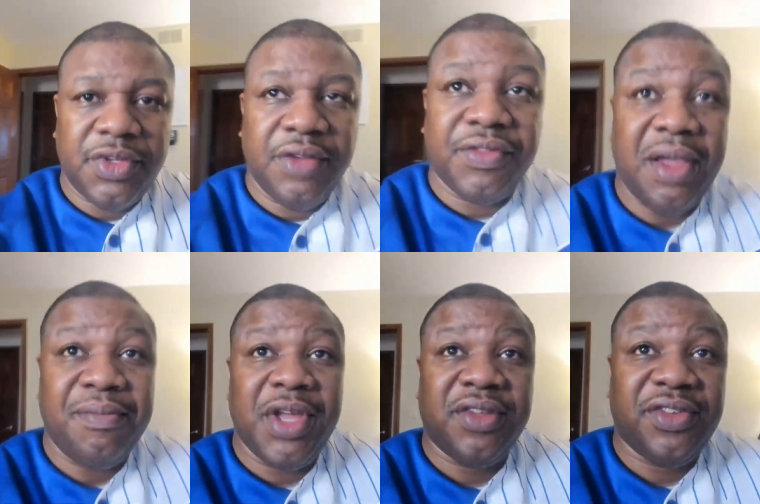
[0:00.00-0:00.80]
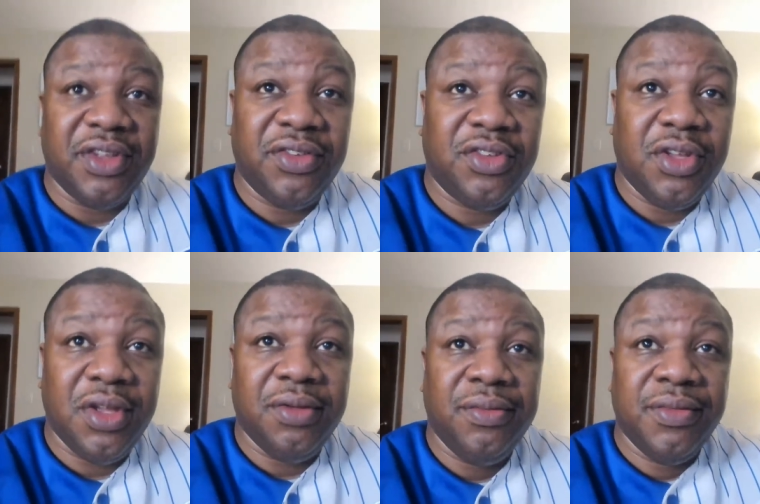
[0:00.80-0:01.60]
if that makes sense to
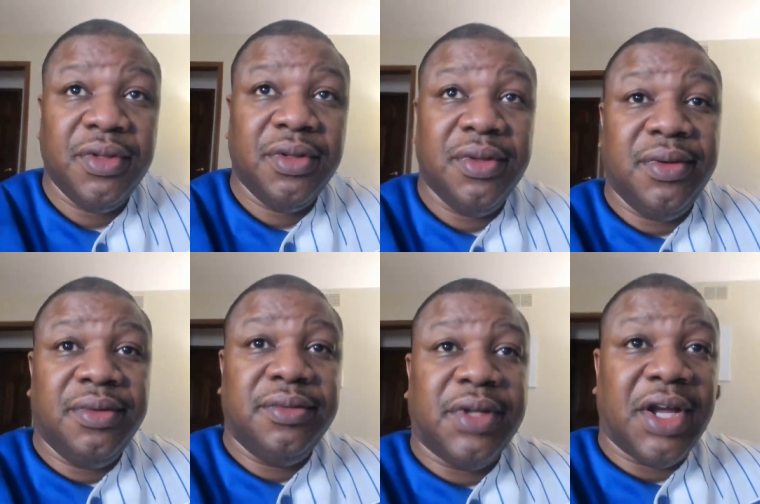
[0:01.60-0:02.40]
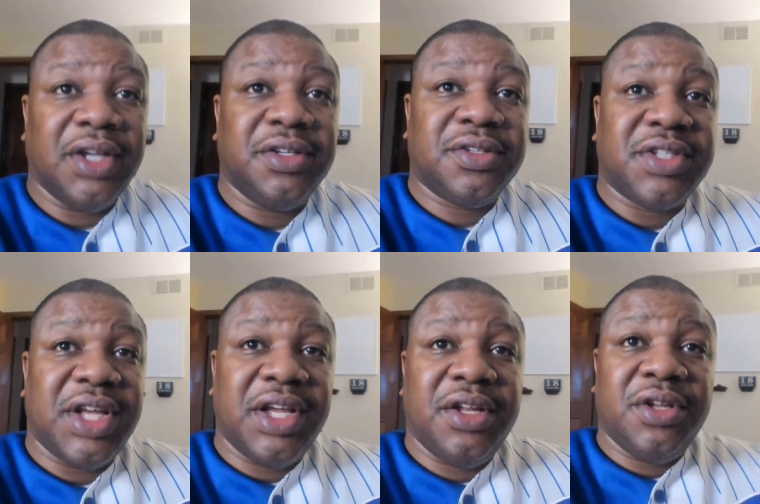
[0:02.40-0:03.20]
you, I
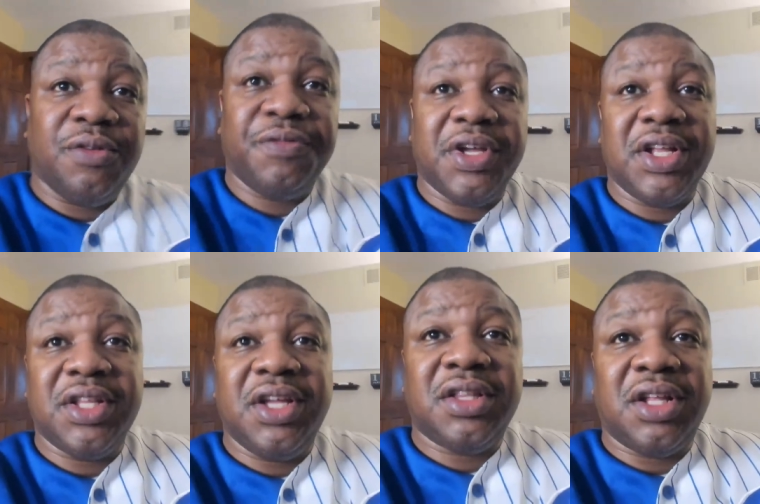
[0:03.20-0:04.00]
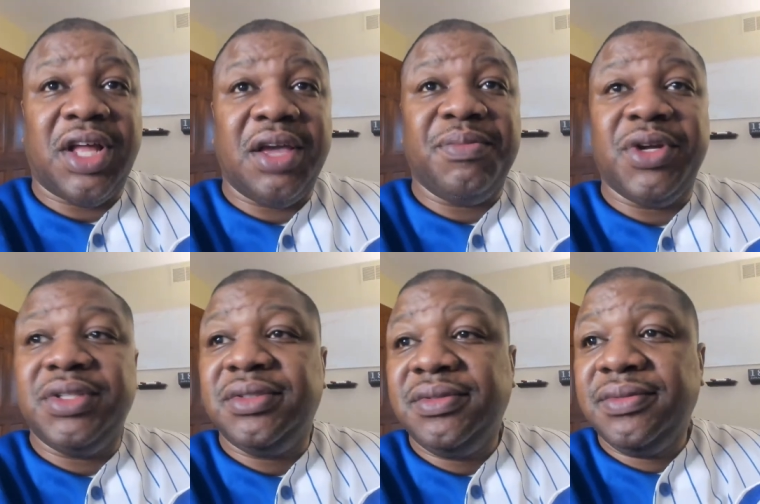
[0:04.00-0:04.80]
understand. Don't forget to hit the like
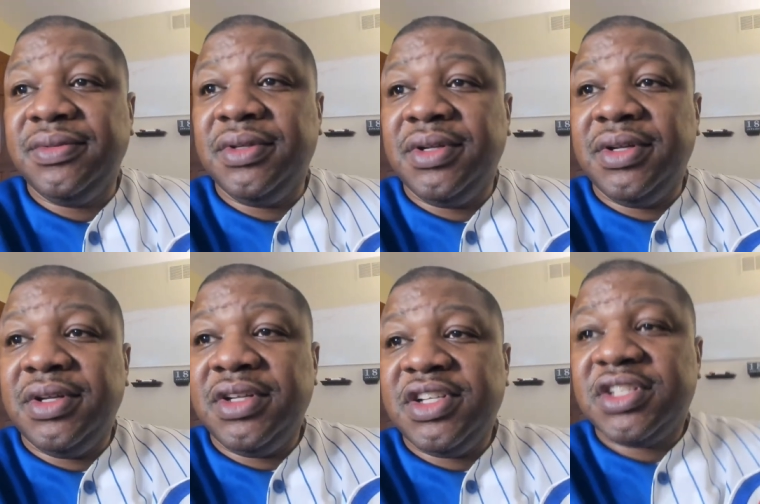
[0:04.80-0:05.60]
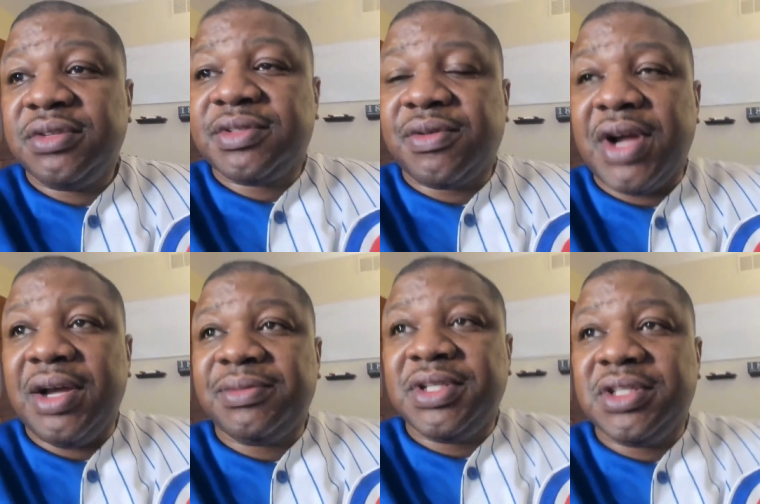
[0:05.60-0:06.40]
button,
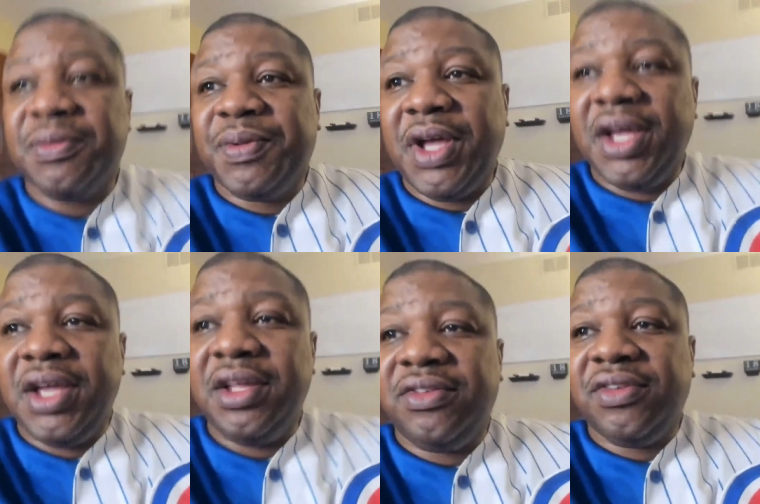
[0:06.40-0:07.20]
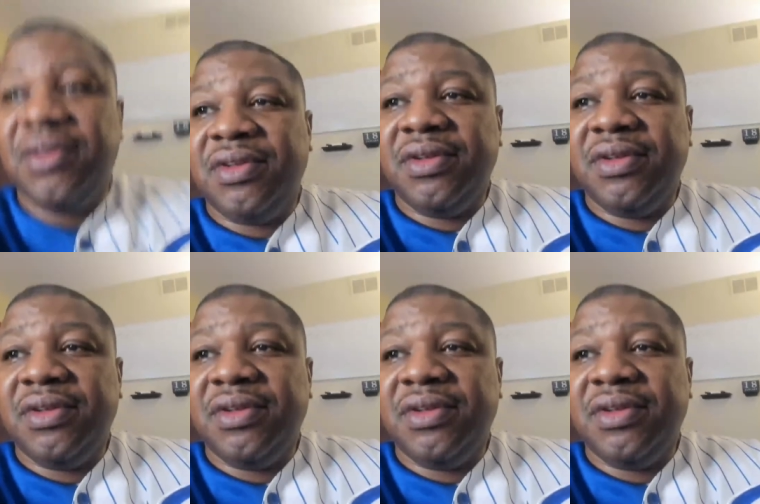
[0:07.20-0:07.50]
subscribe to the page.